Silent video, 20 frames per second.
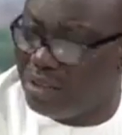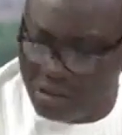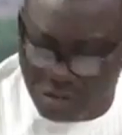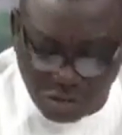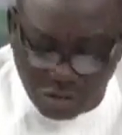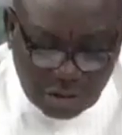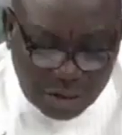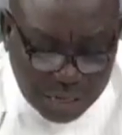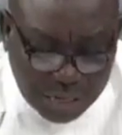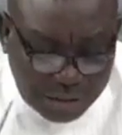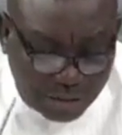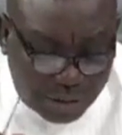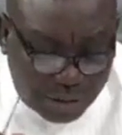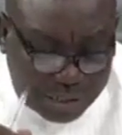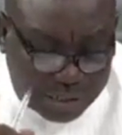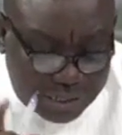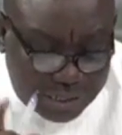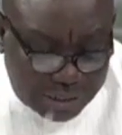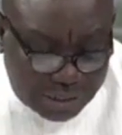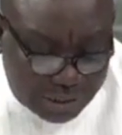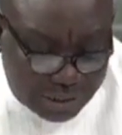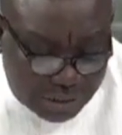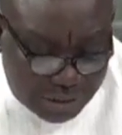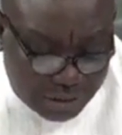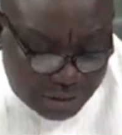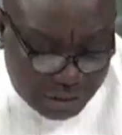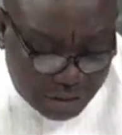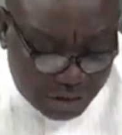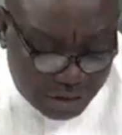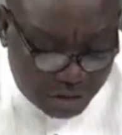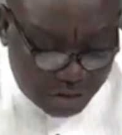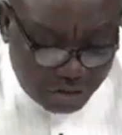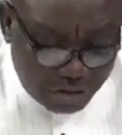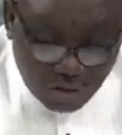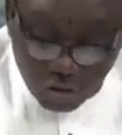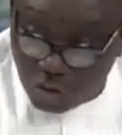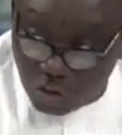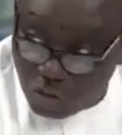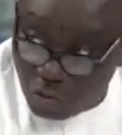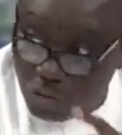So that's one thing.
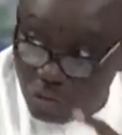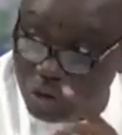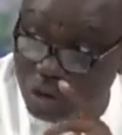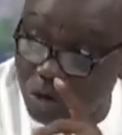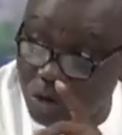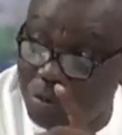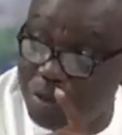So we should